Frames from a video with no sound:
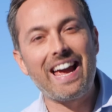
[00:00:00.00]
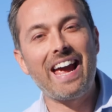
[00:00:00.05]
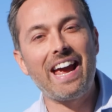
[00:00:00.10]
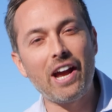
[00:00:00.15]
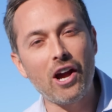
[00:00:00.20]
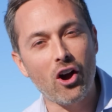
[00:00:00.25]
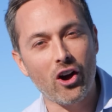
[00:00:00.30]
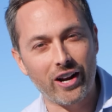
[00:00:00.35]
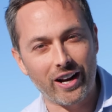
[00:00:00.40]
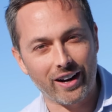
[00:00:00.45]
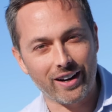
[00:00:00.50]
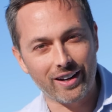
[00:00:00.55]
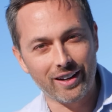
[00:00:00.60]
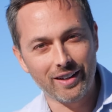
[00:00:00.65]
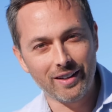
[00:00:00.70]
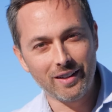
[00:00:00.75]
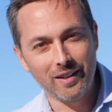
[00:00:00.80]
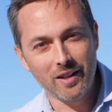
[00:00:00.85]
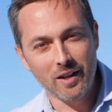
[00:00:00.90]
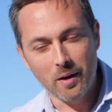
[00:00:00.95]
chaotic.
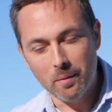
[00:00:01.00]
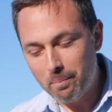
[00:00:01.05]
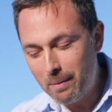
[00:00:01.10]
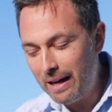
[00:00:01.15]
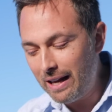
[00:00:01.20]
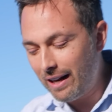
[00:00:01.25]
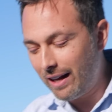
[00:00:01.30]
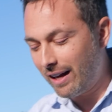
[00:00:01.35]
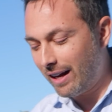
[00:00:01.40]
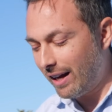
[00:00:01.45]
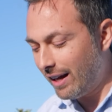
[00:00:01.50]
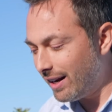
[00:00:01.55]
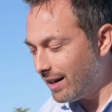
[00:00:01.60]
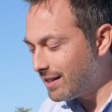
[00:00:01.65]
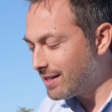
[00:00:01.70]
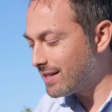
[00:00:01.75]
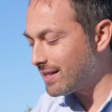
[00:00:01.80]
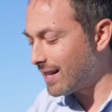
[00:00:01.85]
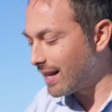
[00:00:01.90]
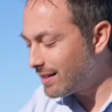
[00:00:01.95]
Meaning it
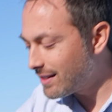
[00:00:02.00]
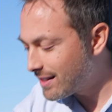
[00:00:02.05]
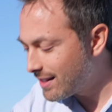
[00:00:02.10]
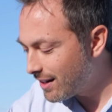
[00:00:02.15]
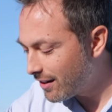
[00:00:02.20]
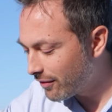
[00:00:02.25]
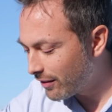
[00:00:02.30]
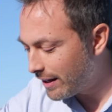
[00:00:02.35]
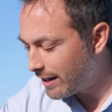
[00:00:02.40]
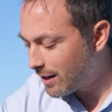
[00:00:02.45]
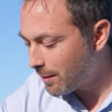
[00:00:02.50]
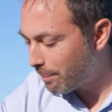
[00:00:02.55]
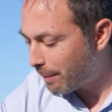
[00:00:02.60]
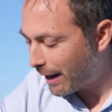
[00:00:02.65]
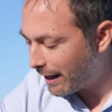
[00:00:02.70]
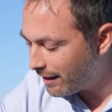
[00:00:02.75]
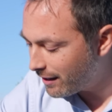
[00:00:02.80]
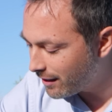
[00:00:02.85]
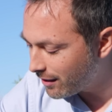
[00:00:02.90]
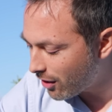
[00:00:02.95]
is sensitively
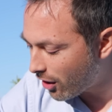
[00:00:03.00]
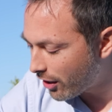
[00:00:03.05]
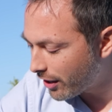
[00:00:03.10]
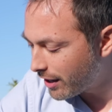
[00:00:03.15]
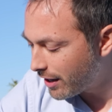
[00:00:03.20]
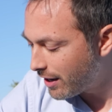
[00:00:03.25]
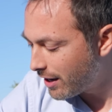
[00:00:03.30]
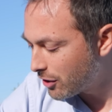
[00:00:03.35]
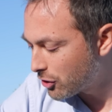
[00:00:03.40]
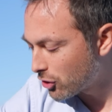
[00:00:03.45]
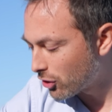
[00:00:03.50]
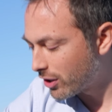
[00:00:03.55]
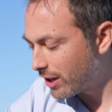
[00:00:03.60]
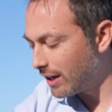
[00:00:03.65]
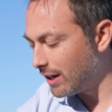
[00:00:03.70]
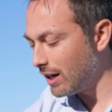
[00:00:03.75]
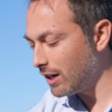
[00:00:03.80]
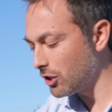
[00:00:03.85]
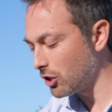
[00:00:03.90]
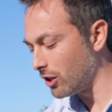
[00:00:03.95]
dependent on initial
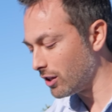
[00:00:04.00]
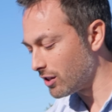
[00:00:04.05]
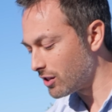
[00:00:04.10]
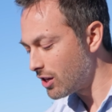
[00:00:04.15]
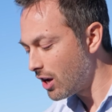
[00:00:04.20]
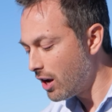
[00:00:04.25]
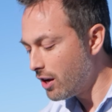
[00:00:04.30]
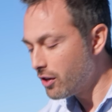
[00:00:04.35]
conditions.